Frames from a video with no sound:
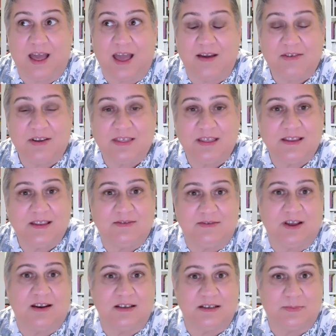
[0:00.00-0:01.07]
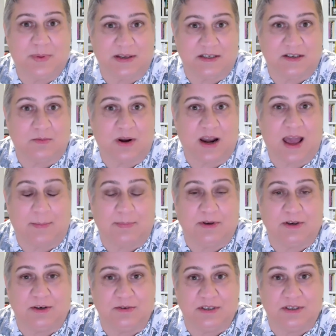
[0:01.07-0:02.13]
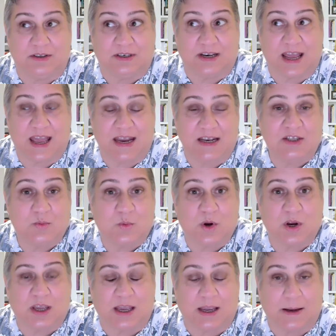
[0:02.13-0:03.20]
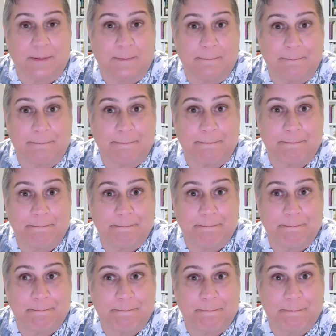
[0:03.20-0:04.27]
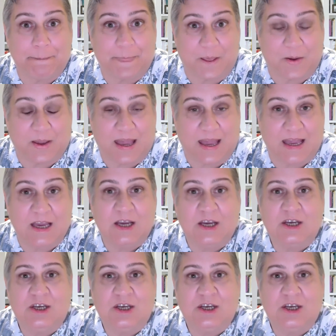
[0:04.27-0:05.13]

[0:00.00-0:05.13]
everything they've done is based on what happened in New Zealand, and it's working. Okay.